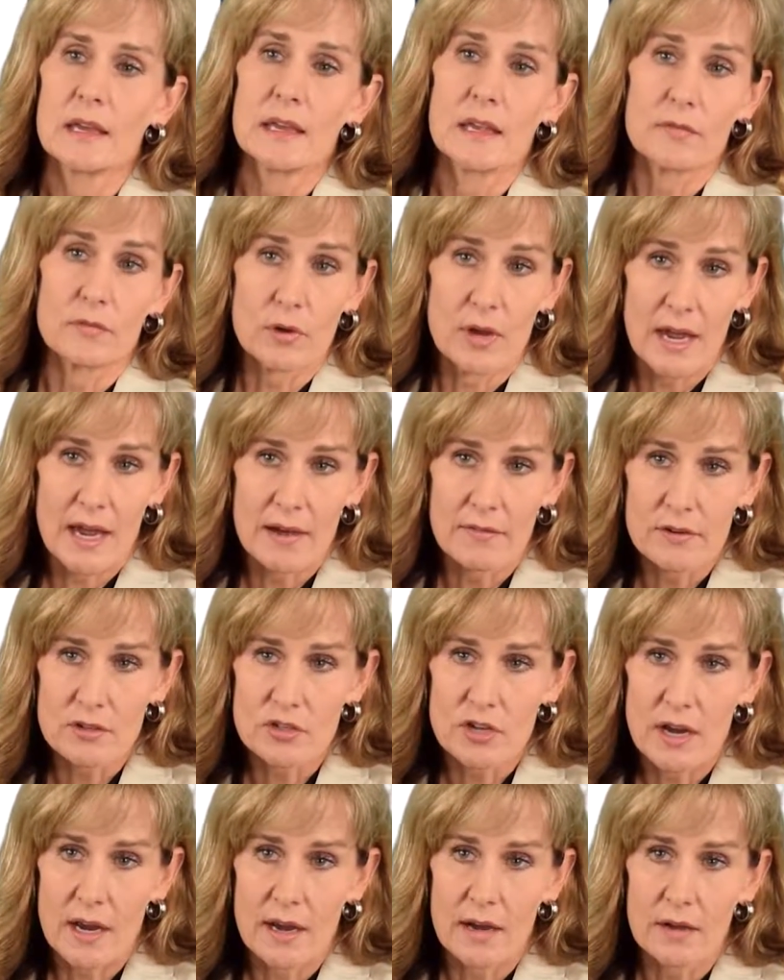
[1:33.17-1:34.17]
If you have a
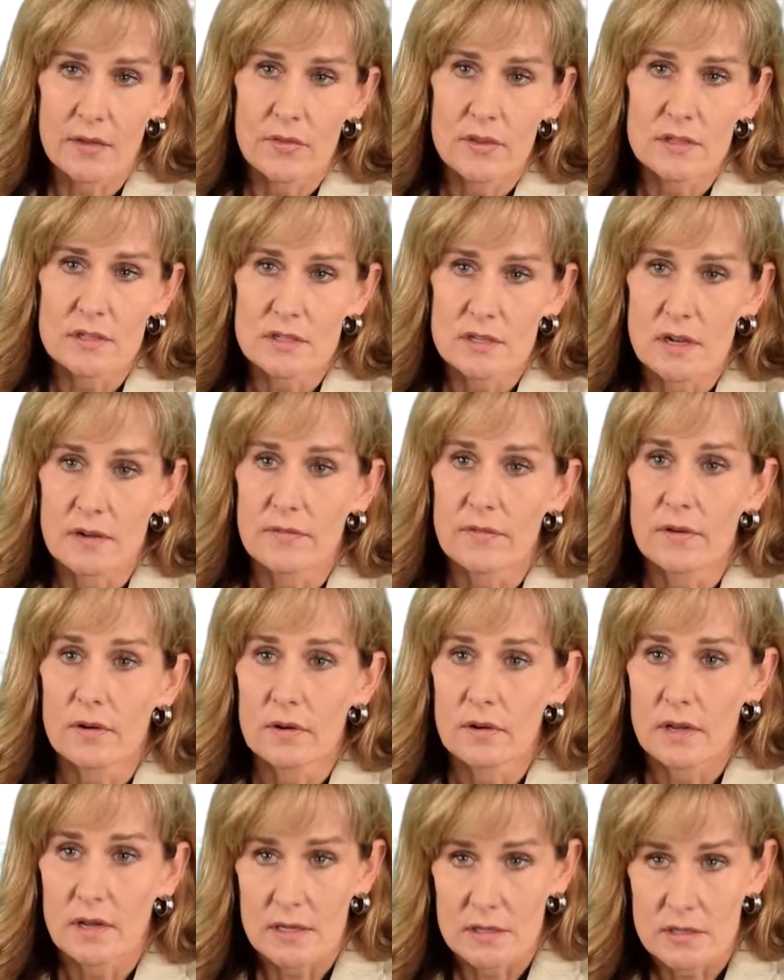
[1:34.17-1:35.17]
child that
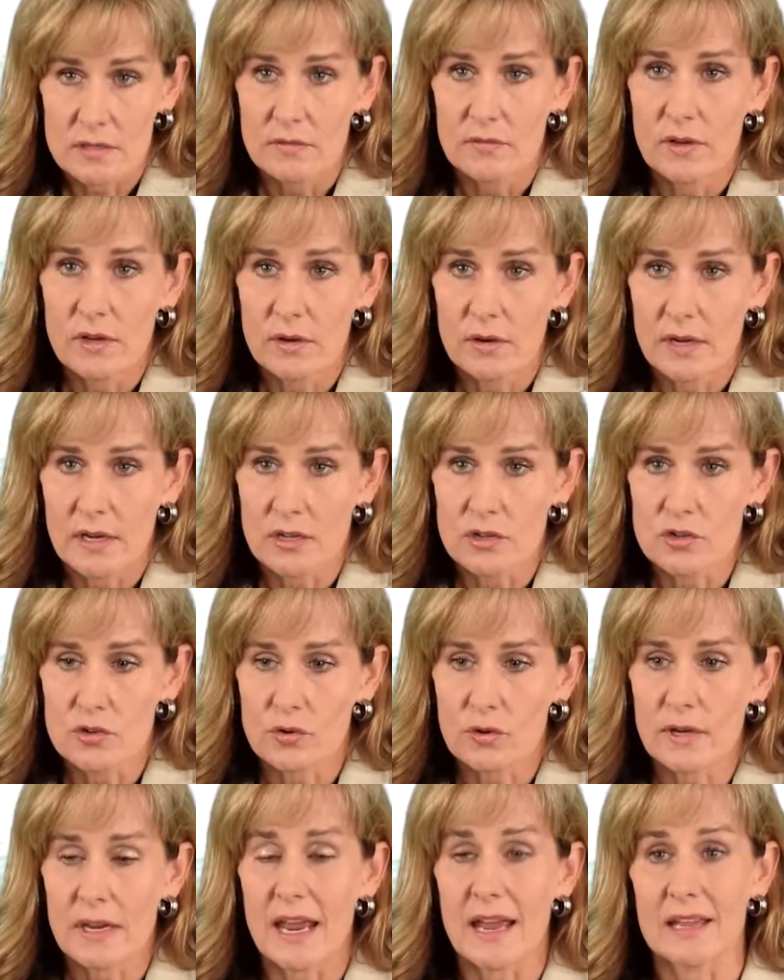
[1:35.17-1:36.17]
suffered a severe
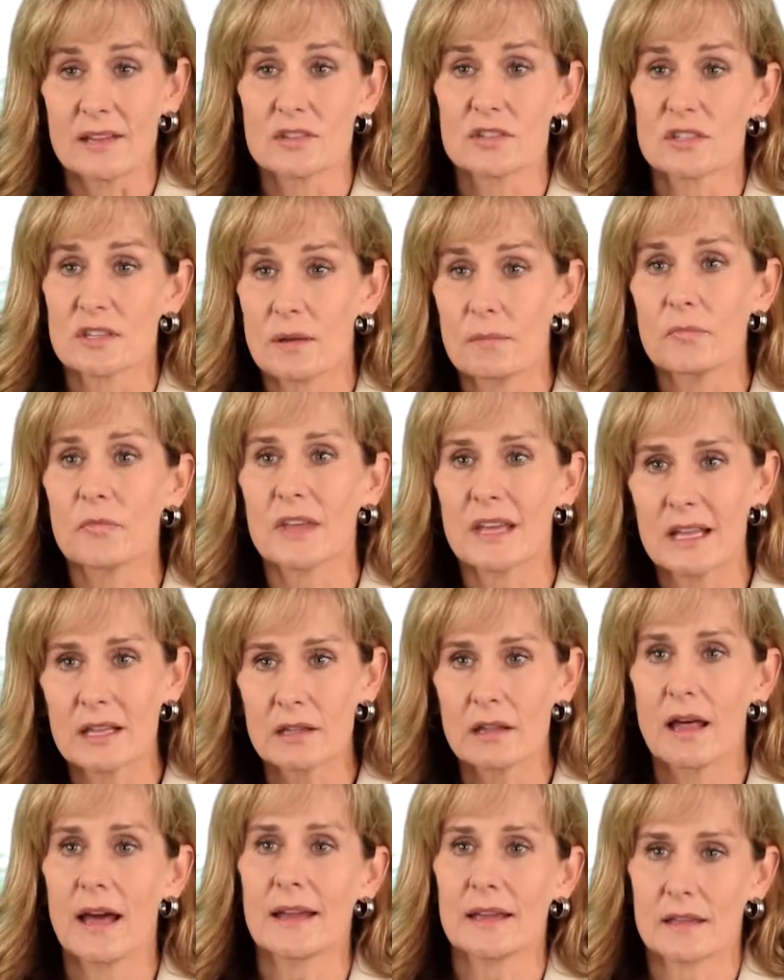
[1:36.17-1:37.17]
injury and
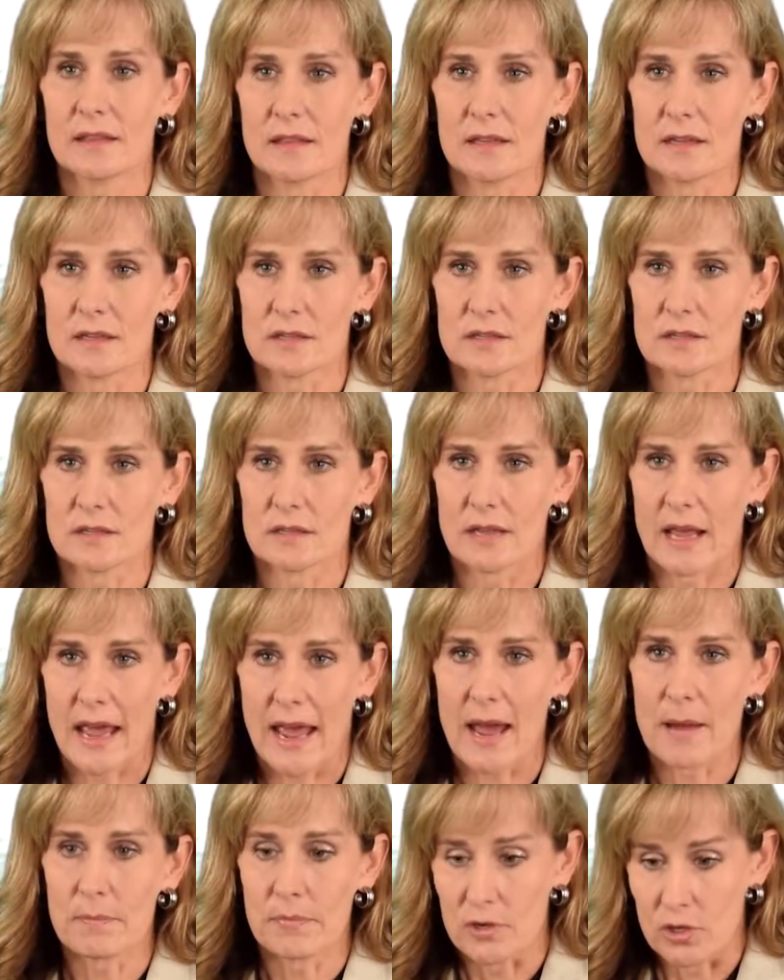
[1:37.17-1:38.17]
something like this
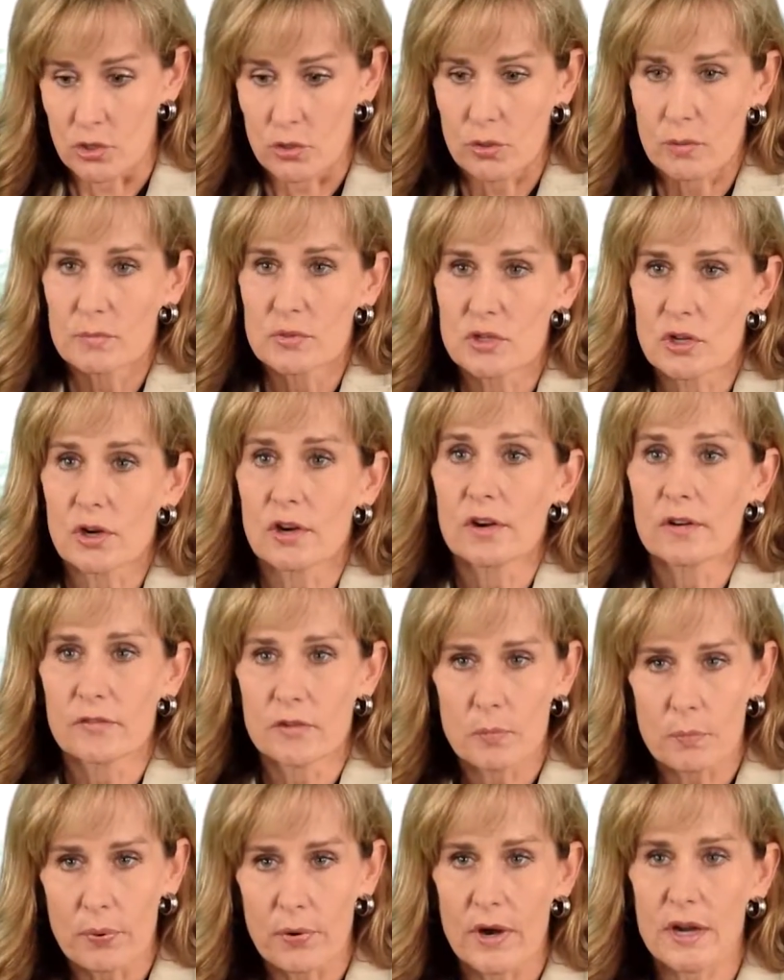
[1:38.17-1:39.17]
happened, you
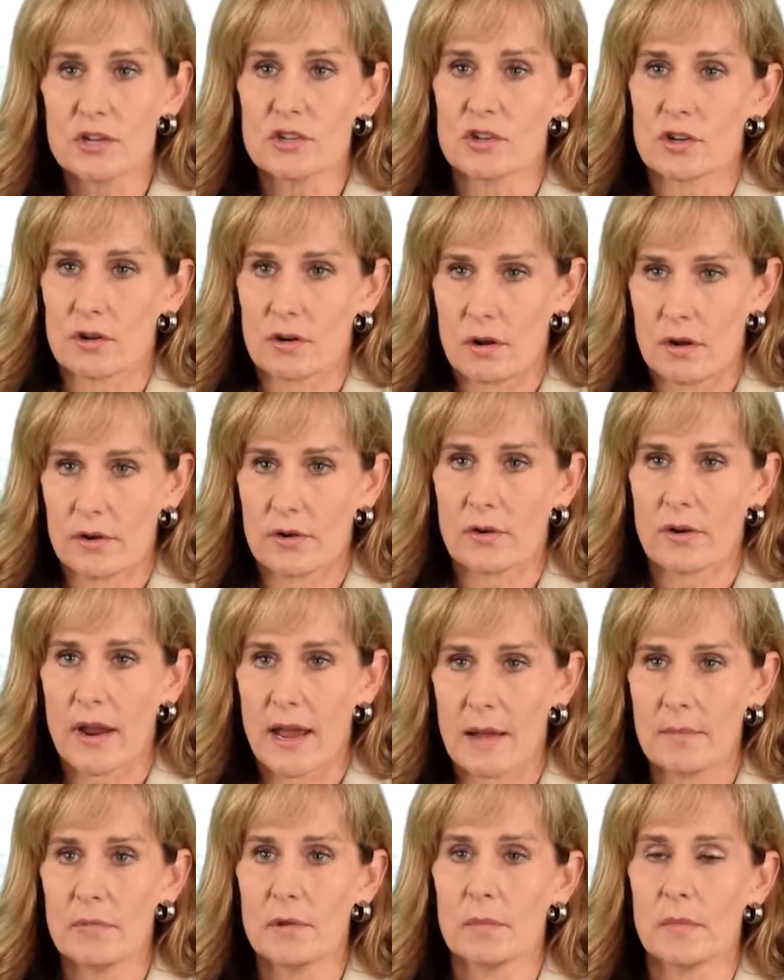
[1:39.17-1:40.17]
observed pressure on your
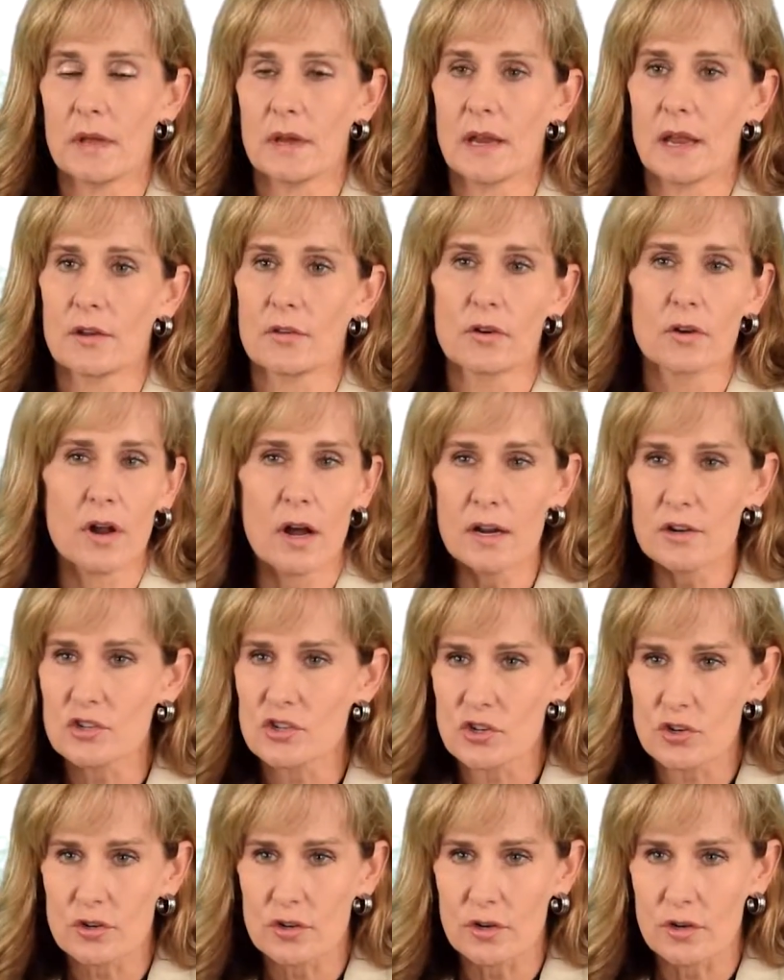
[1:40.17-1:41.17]
abdomen and you're not
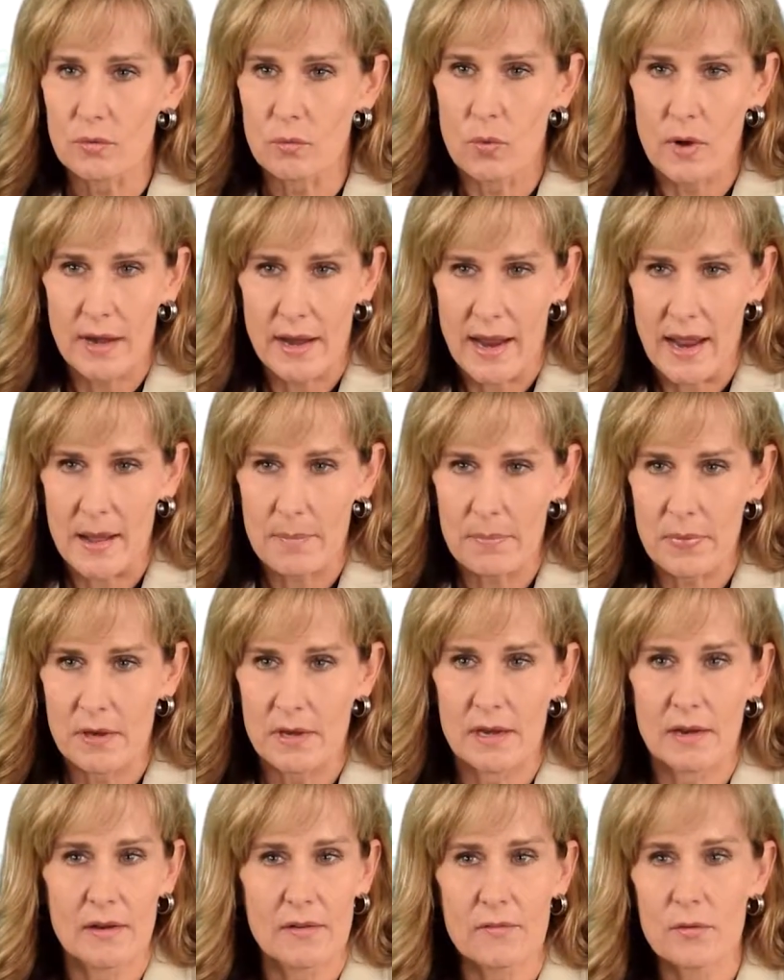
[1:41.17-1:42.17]
sure what
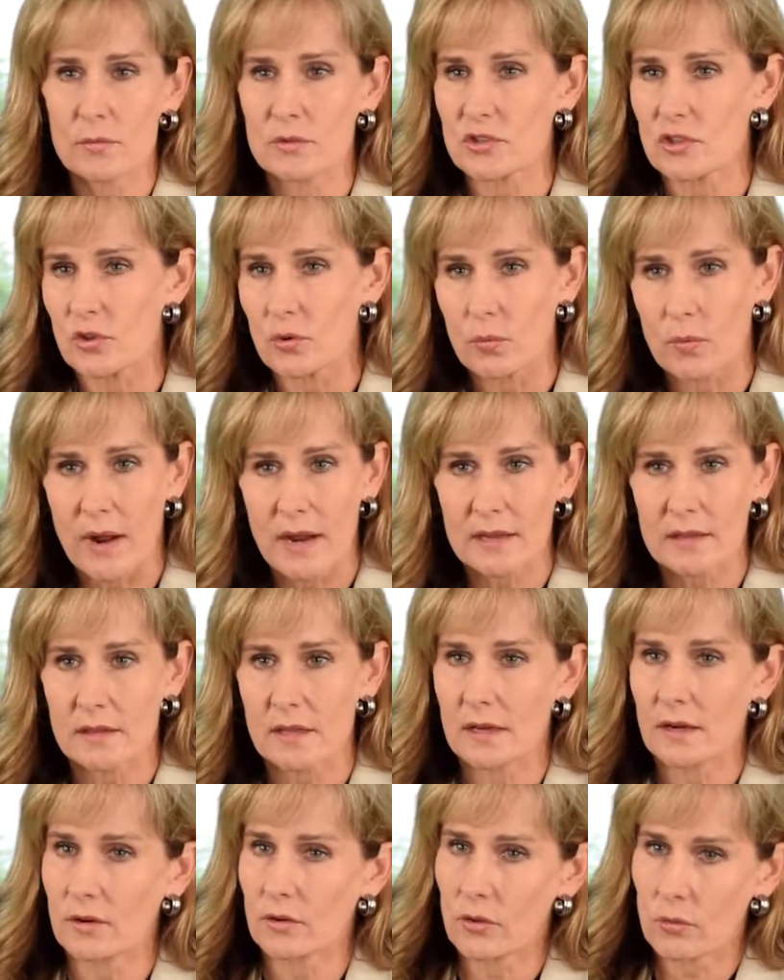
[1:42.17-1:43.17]
happened and if it was the right
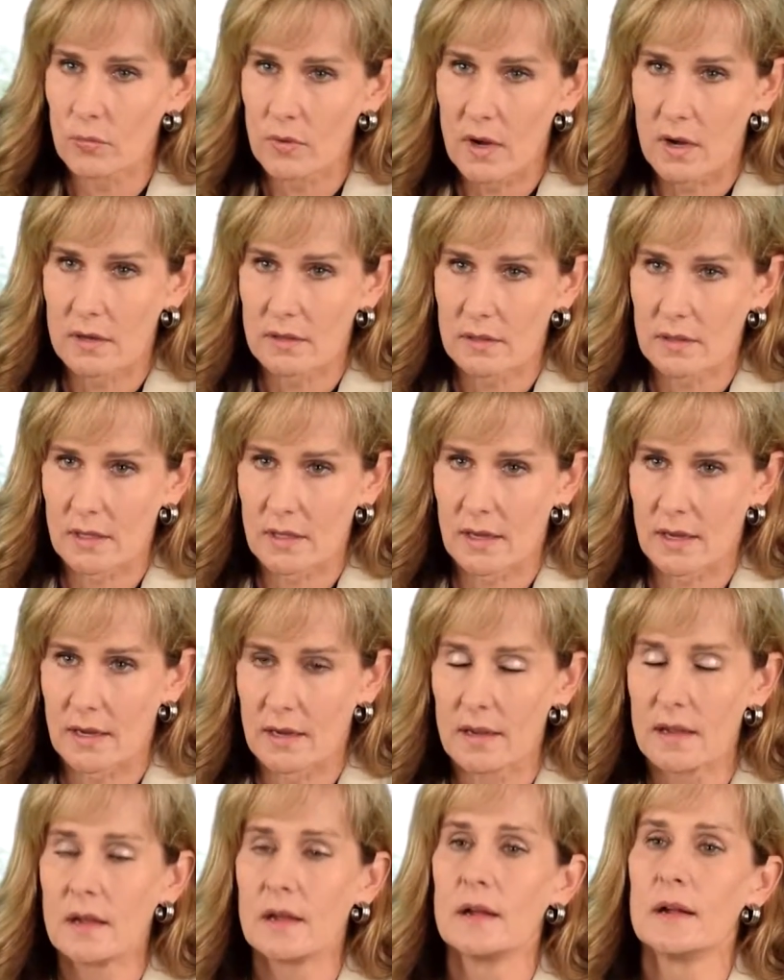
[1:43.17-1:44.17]
thing or the wrong
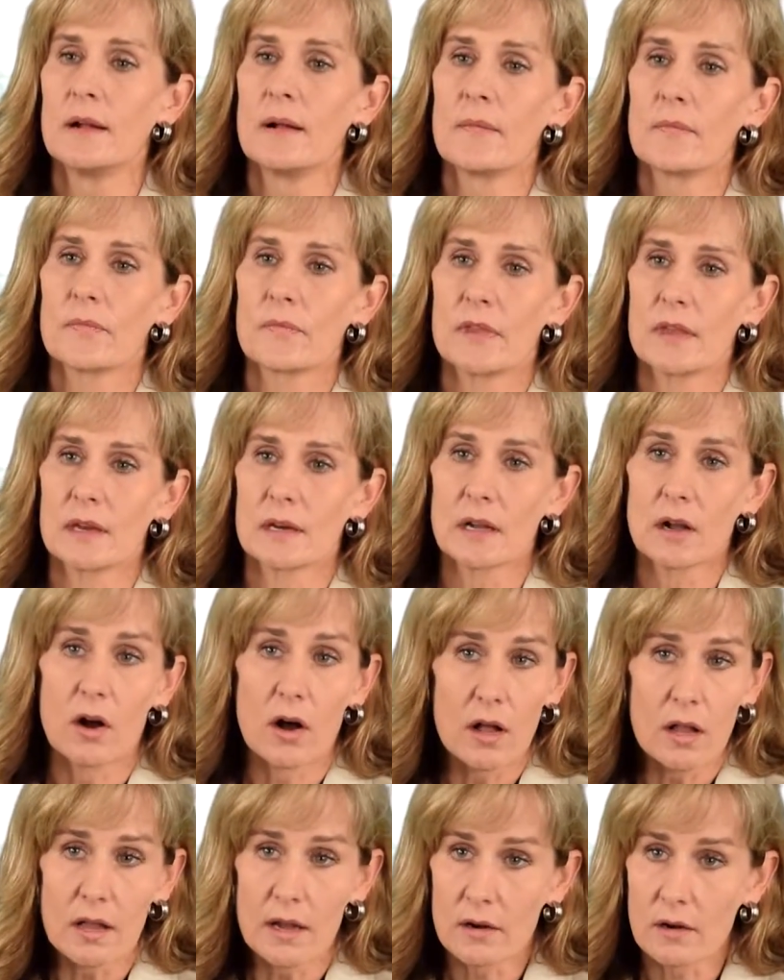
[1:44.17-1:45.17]
thing, then
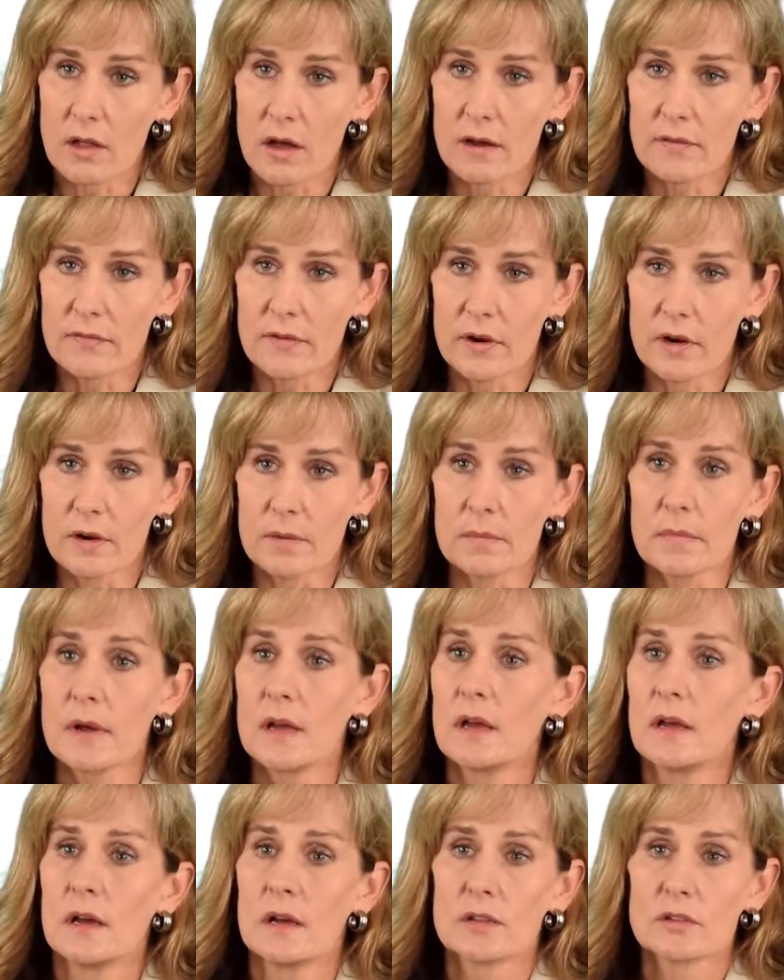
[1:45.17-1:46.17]
call our law firm,